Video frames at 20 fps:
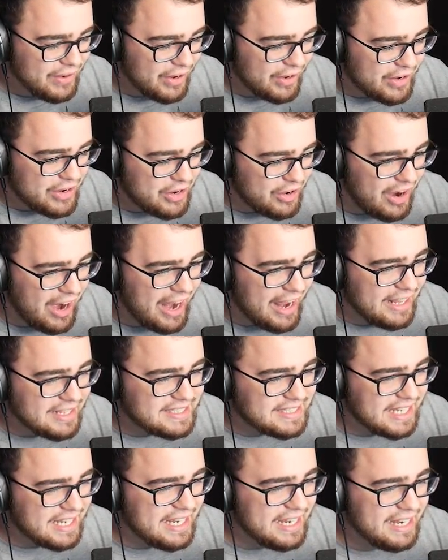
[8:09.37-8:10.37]
you're
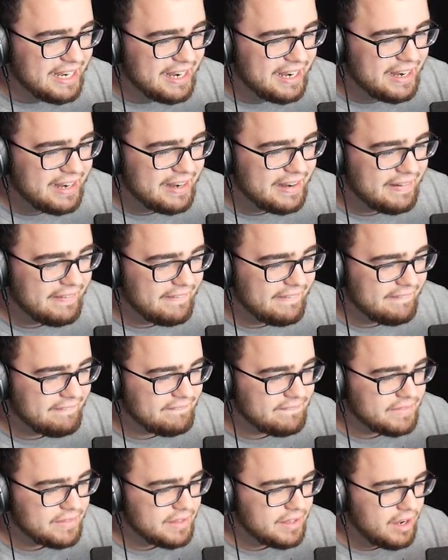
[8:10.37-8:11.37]
crazy!
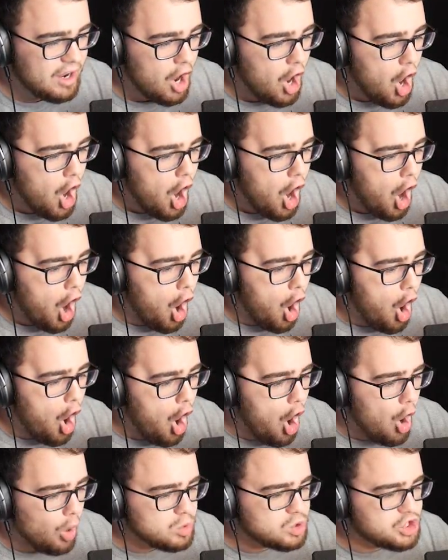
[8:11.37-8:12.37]
How do I
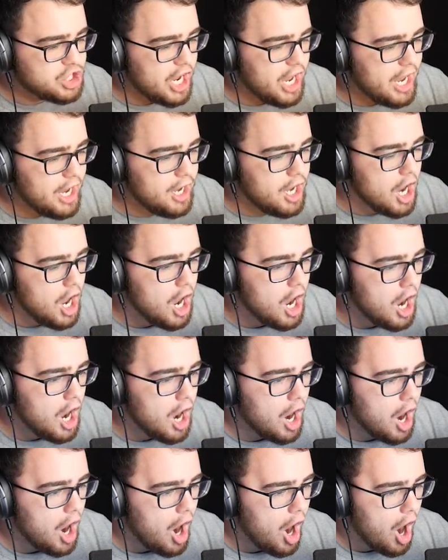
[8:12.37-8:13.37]
die oh, every time Jin. I walk the
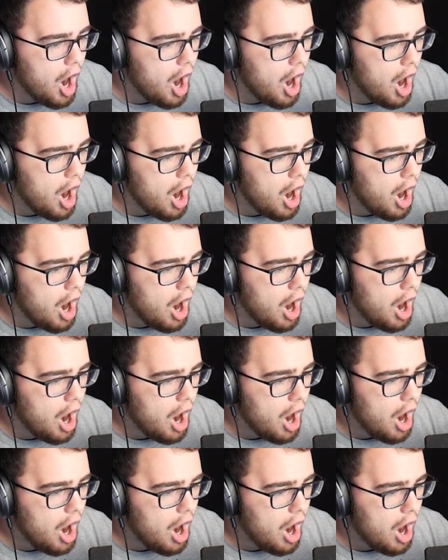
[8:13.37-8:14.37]

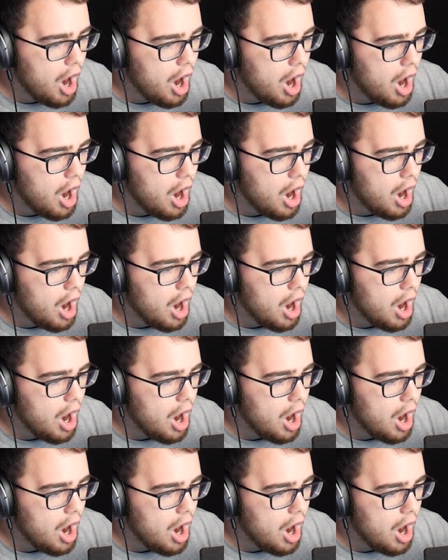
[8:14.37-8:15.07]
doors? What?